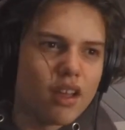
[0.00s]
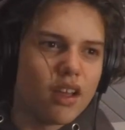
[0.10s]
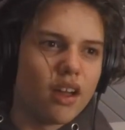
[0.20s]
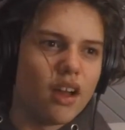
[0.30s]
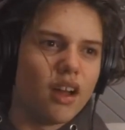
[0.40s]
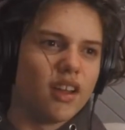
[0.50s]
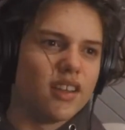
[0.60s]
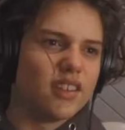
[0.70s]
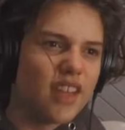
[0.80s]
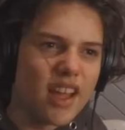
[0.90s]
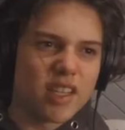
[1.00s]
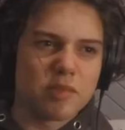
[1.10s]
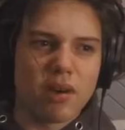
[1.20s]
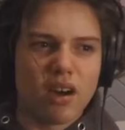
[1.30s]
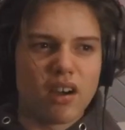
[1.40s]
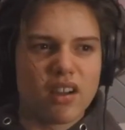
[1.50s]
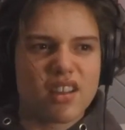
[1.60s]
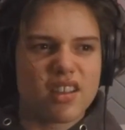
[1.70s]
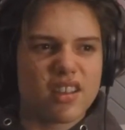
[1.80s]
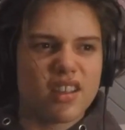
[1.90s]
Dance
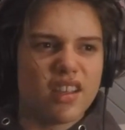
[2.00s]
punk,